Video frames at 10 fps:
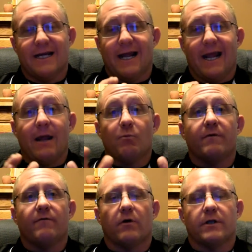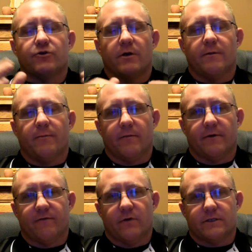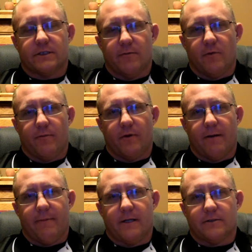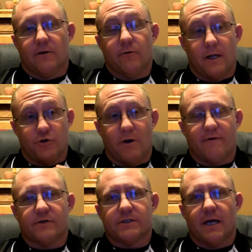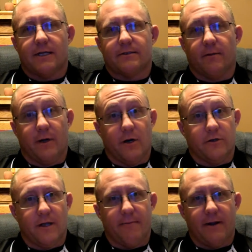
and we've already trained the public for us to come up on that driver's side compared to that